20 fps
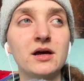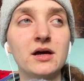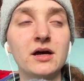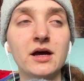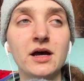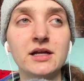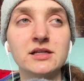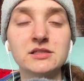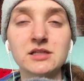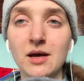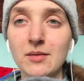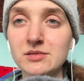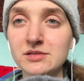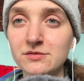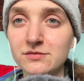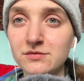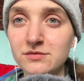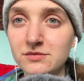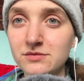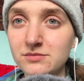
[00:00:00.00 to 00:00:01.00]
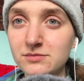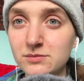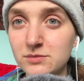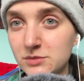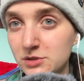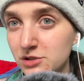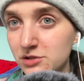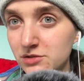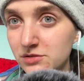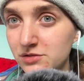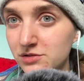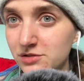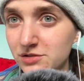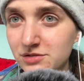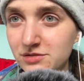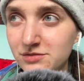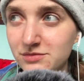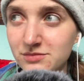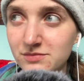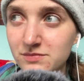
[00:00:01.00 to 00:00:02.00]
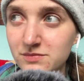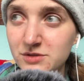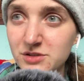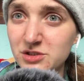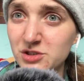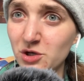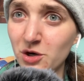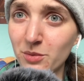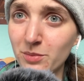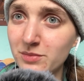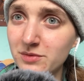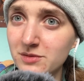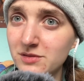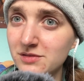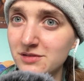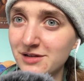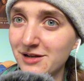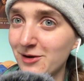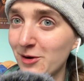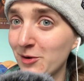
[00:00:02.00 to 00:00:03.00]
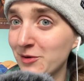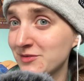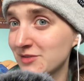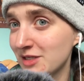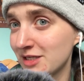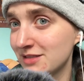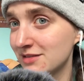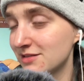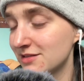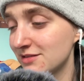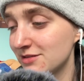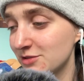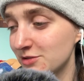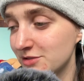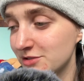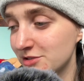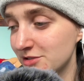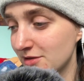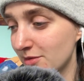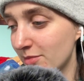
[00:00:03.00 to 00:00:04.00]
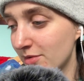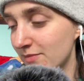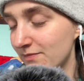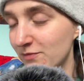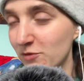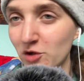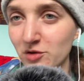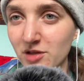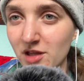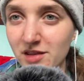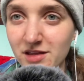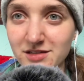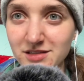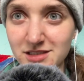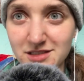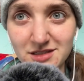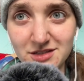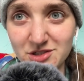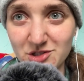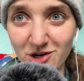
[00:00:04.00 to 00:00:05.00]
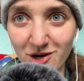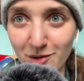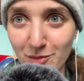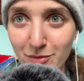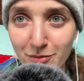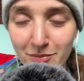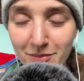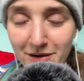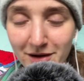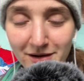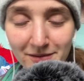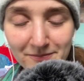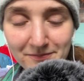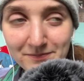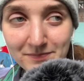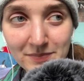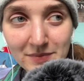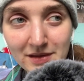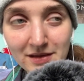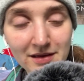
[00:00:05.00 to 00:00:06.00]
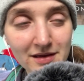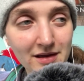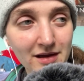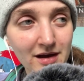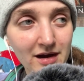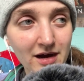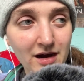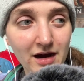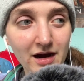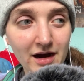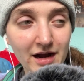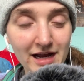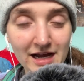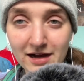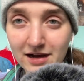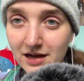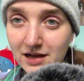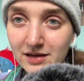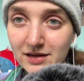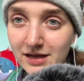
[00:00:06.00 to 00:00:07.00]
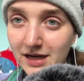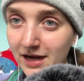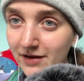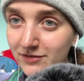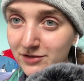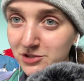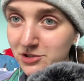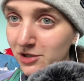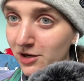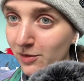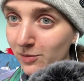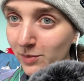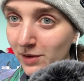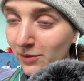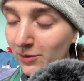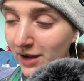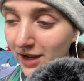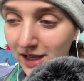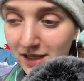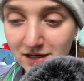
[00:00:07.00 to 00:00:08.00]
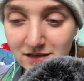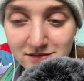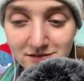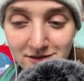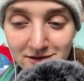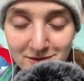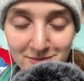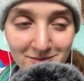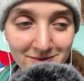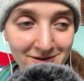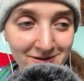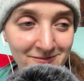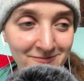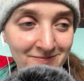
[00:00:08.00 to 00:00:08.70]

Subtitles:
In terms of jobs alongside YouTube, not that this is a job, but I have a job. I work in a cinema.